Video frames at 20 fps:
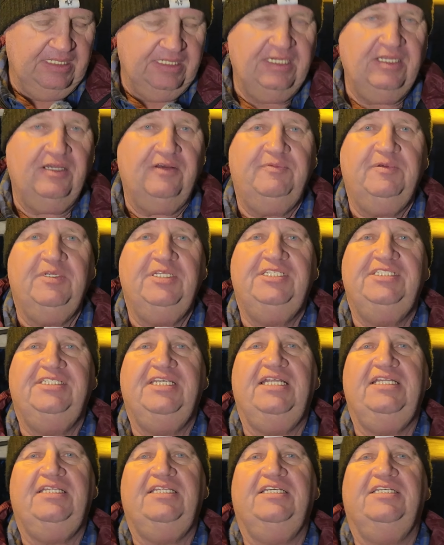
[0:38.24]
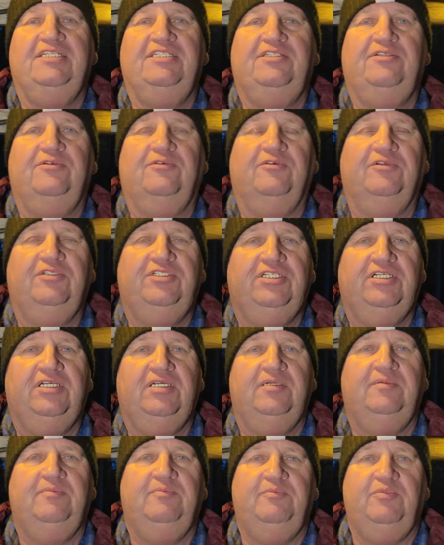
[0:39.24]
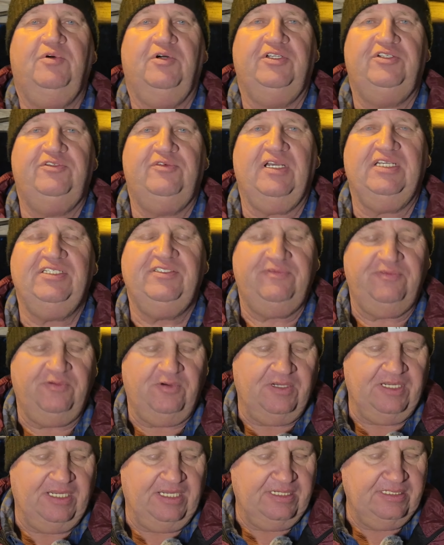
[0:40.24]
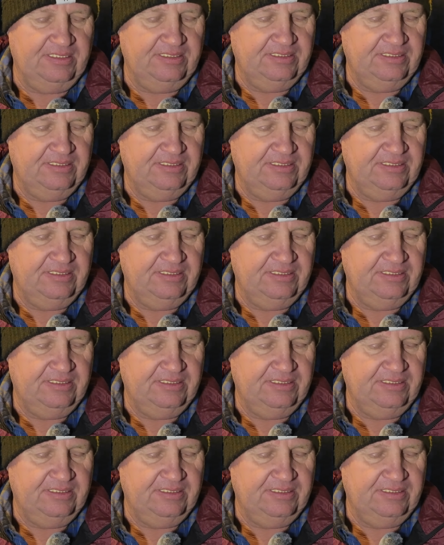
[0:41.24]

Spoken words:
Now, I've been sent this torch by Trustfire.